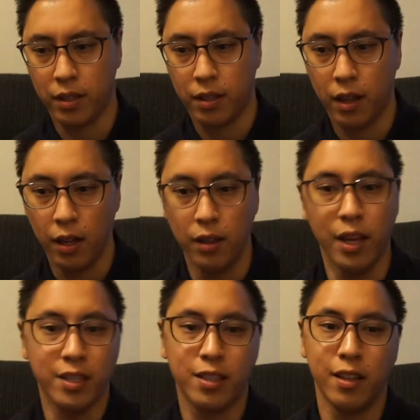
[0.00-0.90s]
a
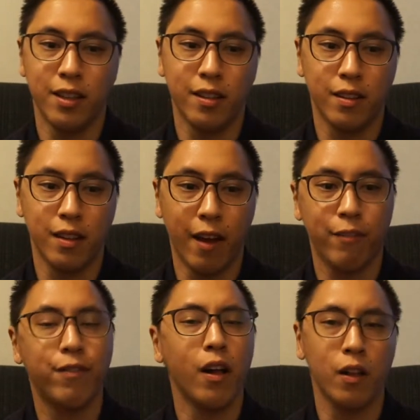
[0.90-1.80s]
lesson that
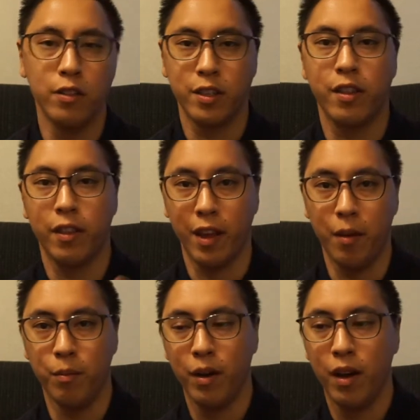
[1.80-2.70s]
follows the
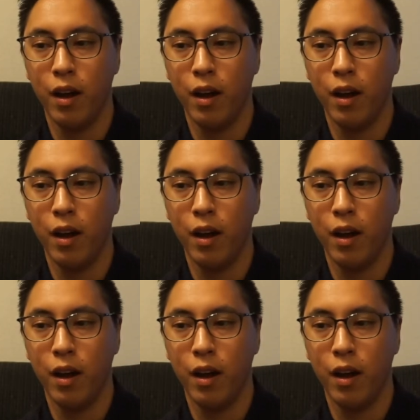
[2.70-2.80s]
theme